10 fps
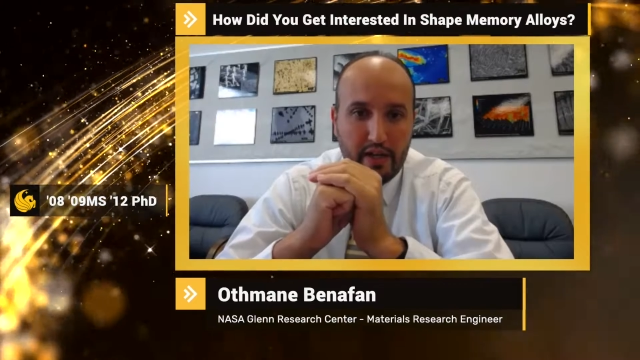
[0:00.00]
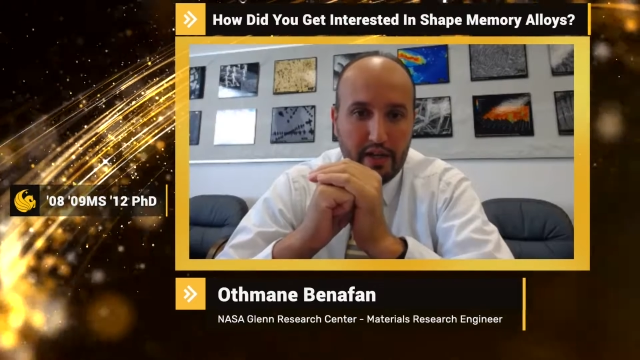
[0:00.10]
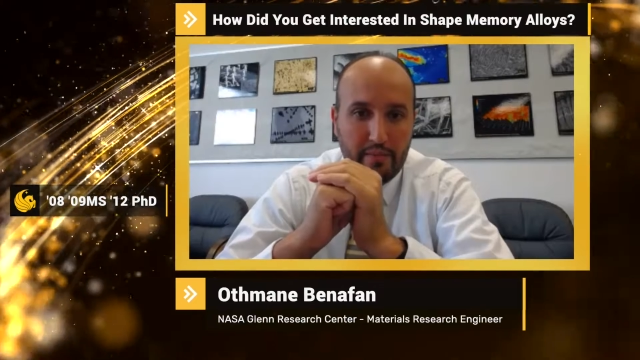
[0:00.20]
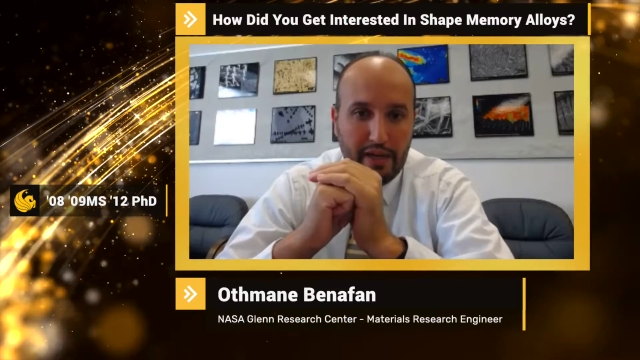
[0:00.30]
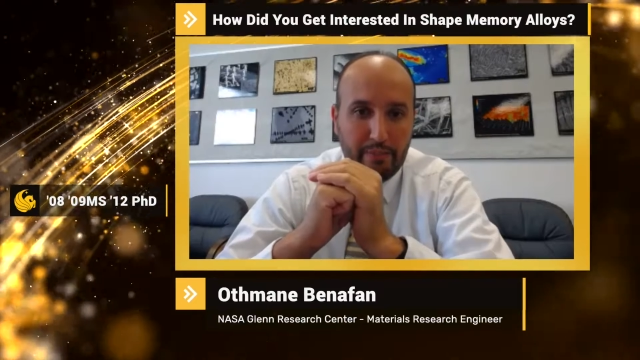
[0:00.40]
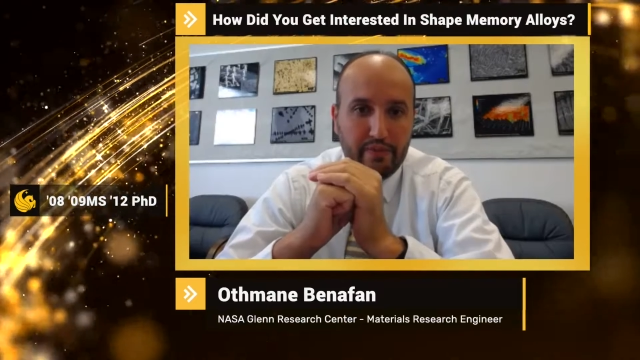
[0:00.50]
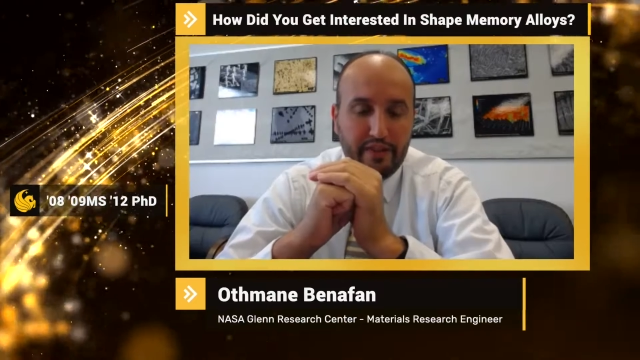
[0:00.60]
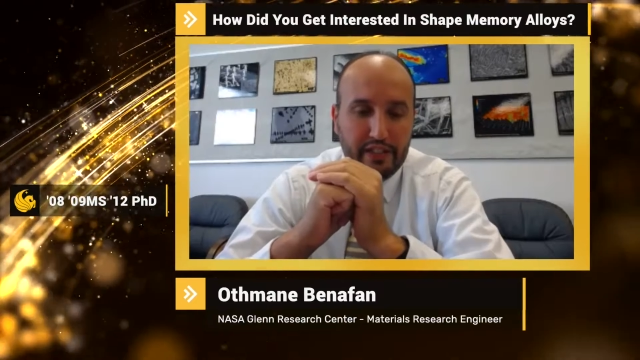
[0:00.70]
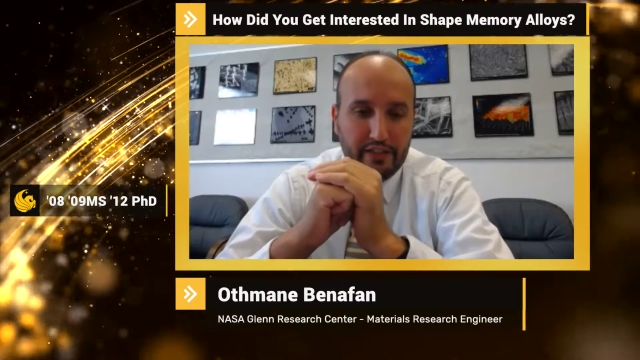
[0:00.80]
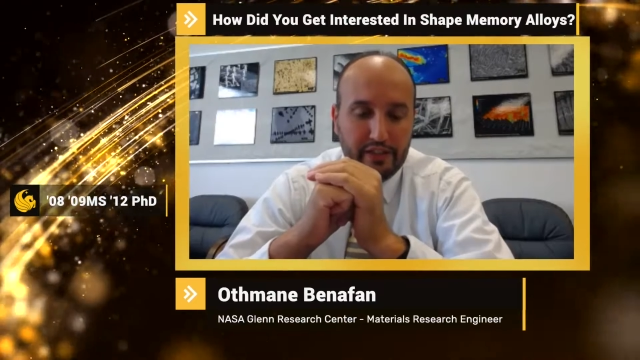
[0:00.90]
uh, my
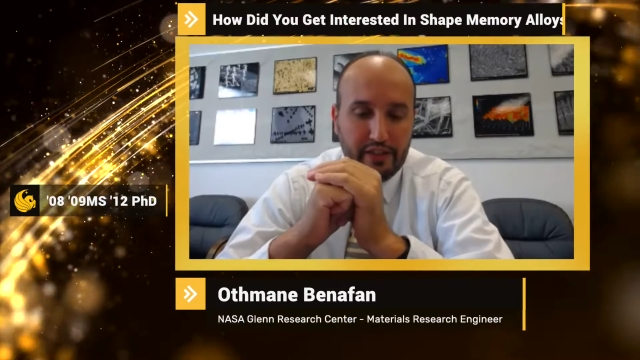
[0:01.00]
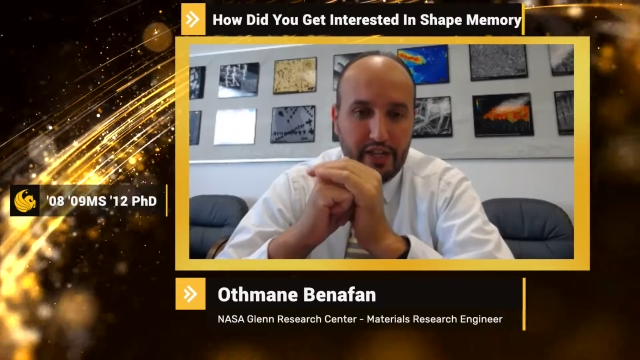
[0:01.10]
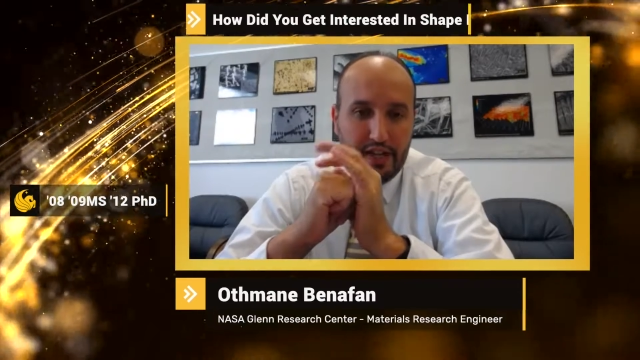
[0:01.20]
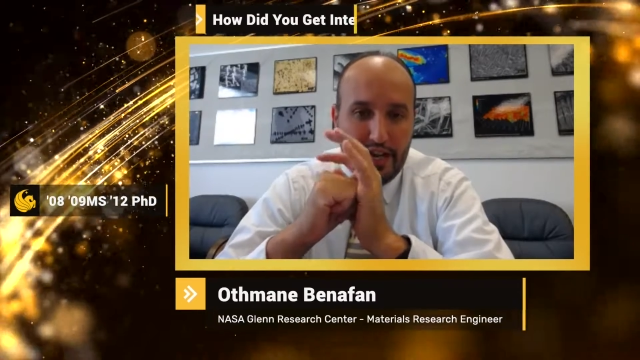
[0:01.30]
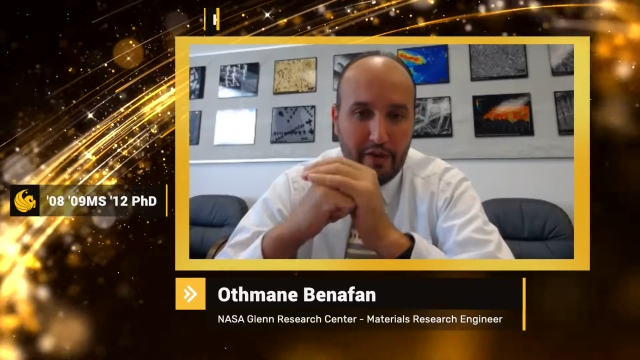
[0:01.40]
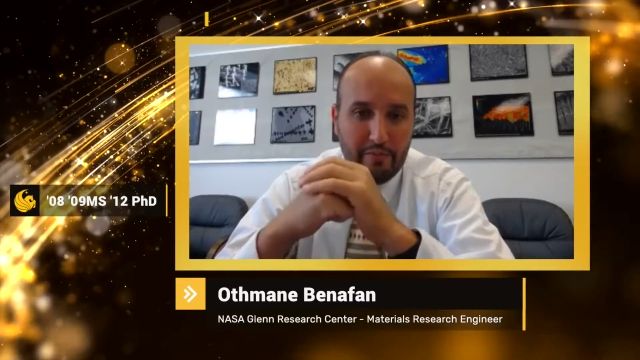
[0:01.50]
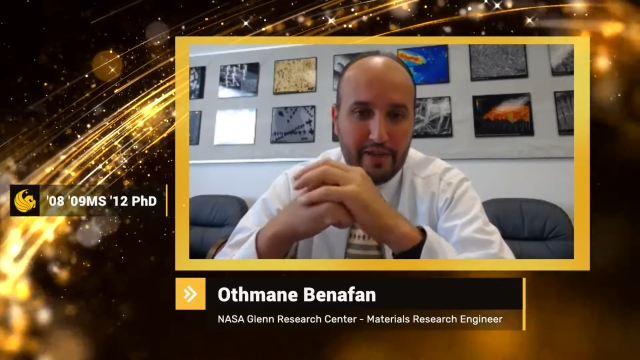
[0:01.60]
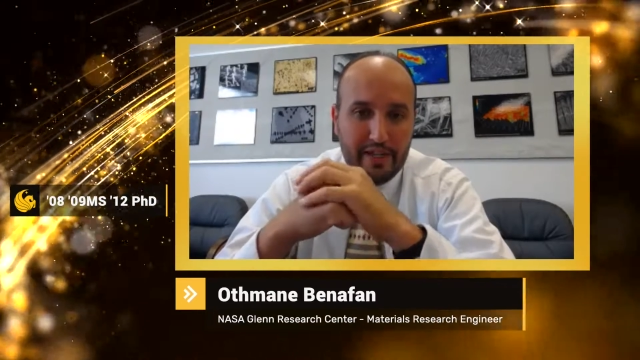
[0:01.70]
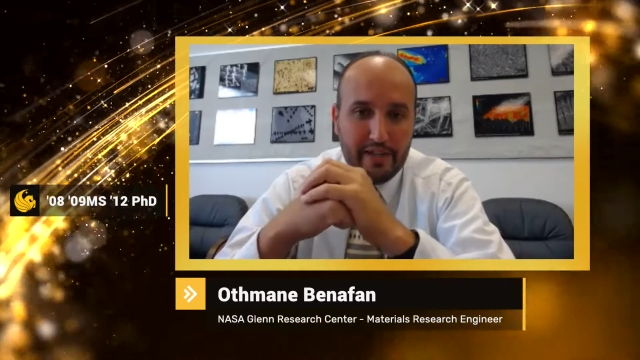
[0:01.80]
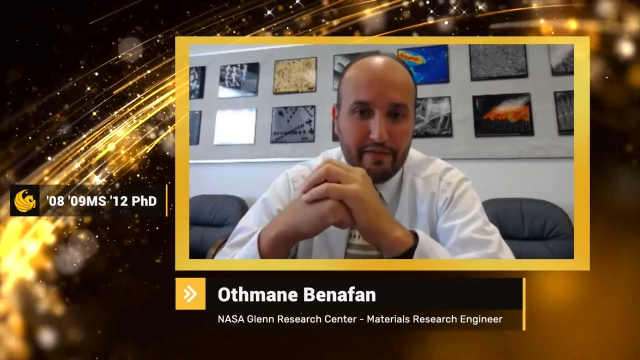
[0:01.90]
professor and now
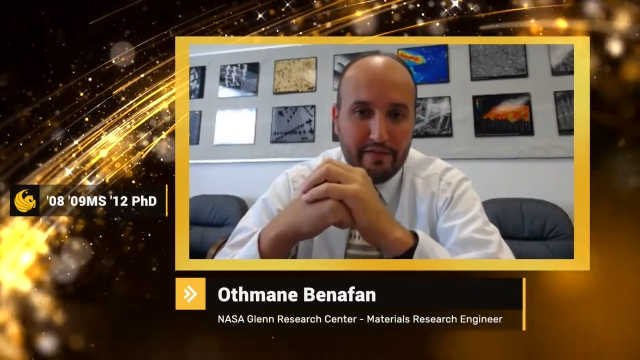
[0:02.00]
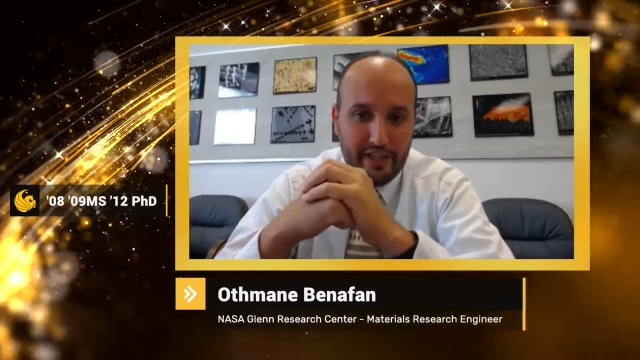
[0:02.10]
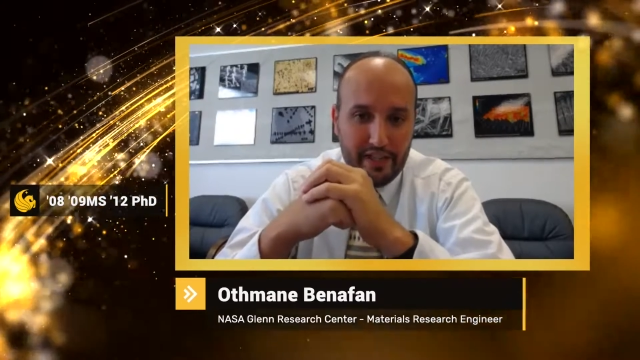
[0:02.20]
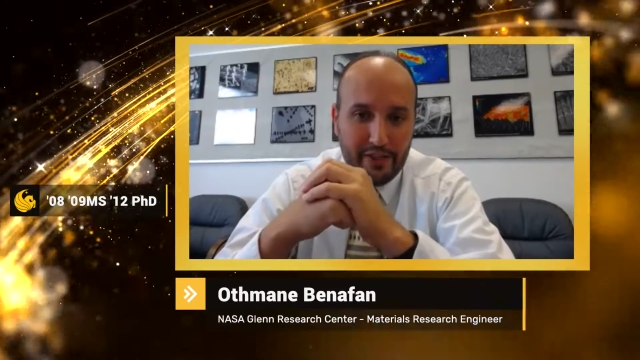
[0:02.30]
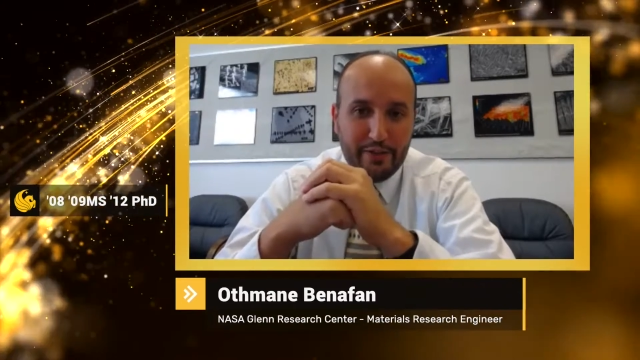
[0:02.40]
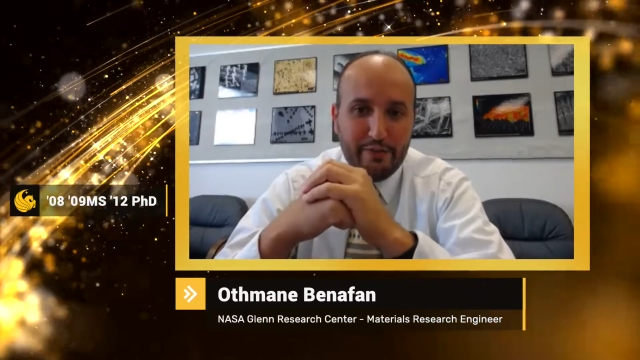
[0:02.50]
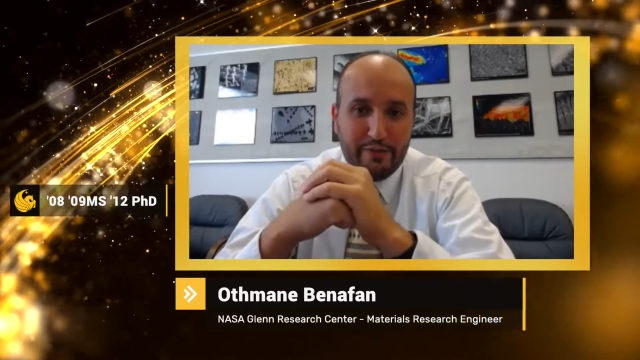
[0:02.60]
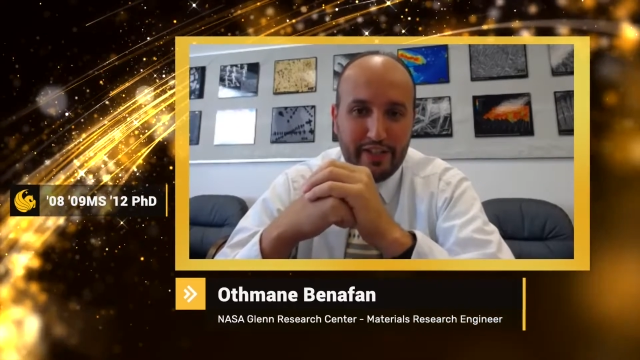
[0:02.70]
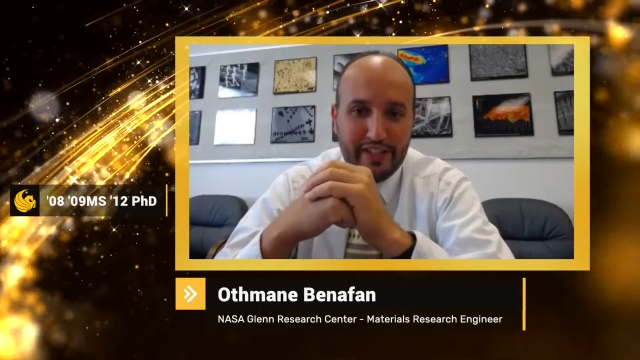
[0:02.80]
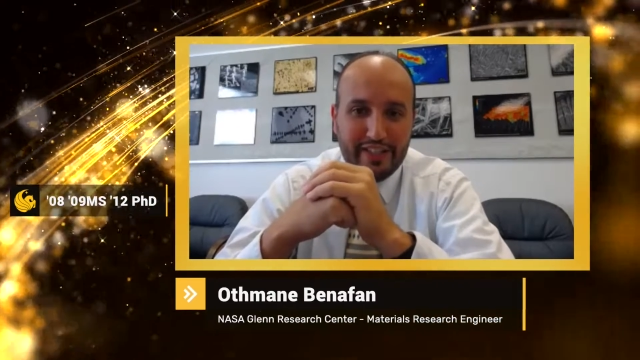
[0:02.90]
my very good
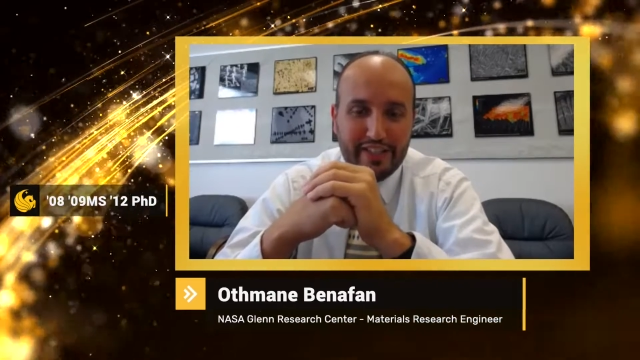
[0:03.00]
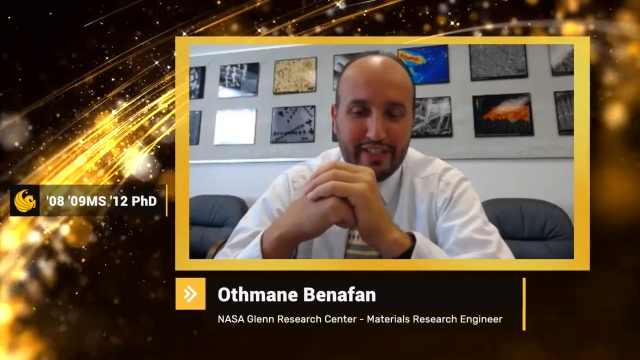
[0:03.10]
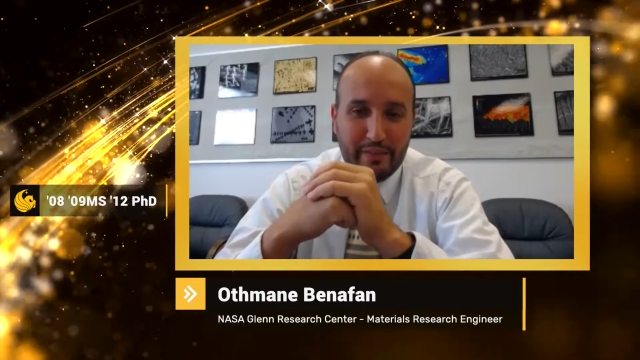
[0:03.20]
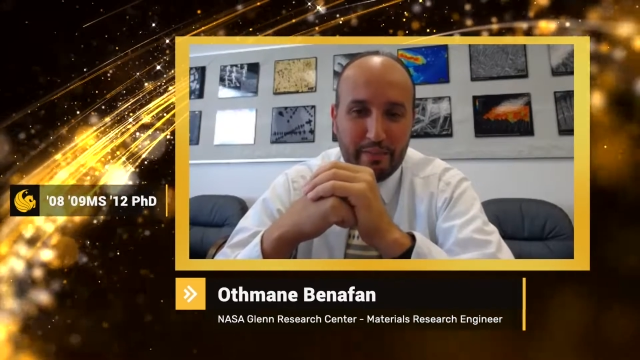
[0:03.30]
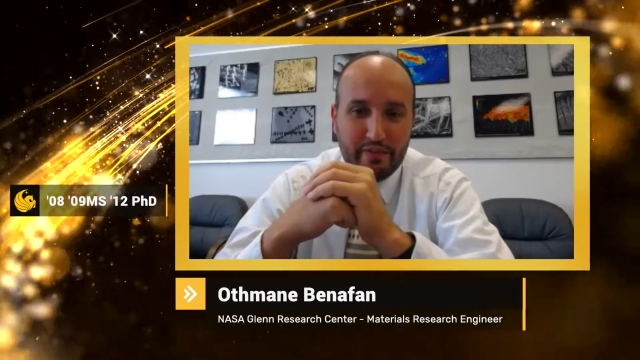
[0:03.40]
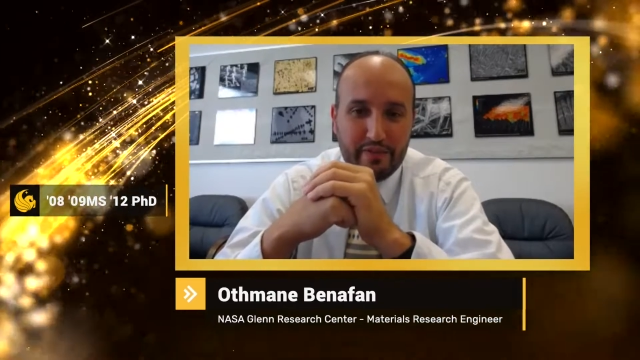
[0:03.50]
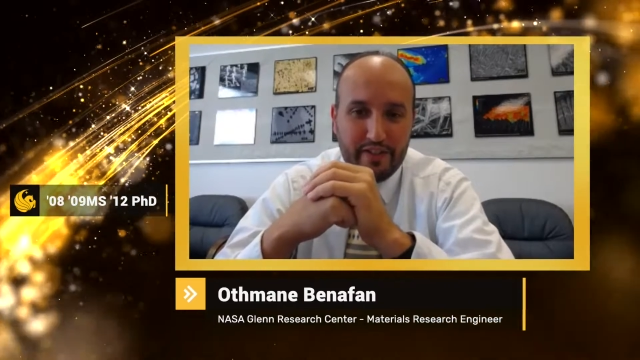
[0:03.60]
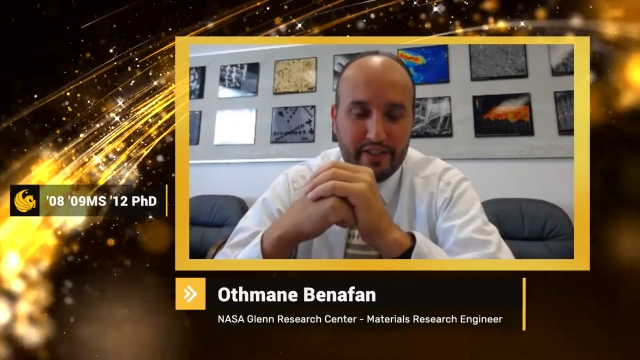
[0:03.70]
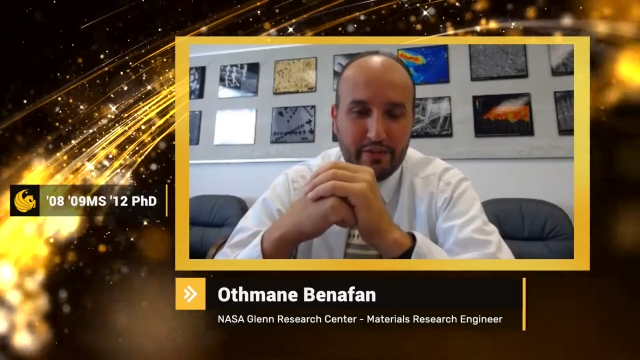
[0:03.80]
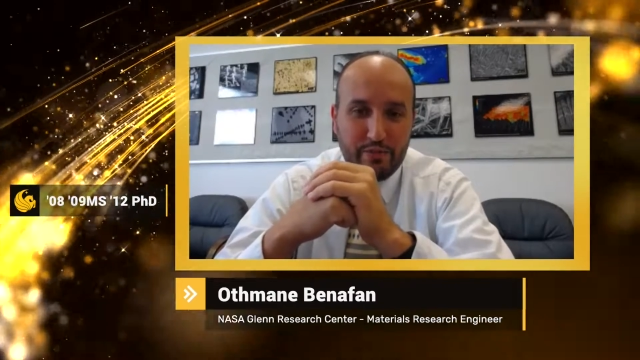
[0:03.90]
friend,
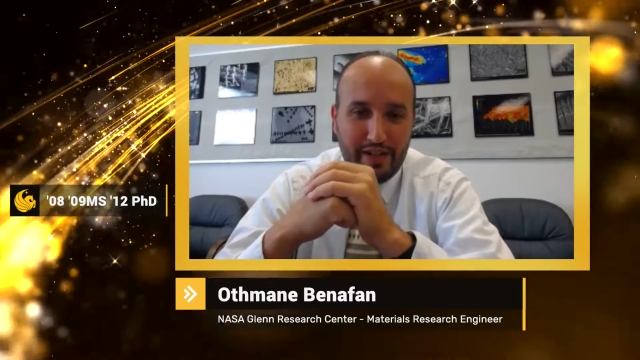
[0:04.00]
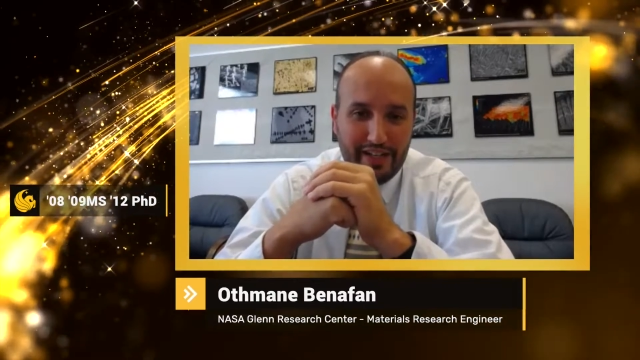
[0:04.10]
Professor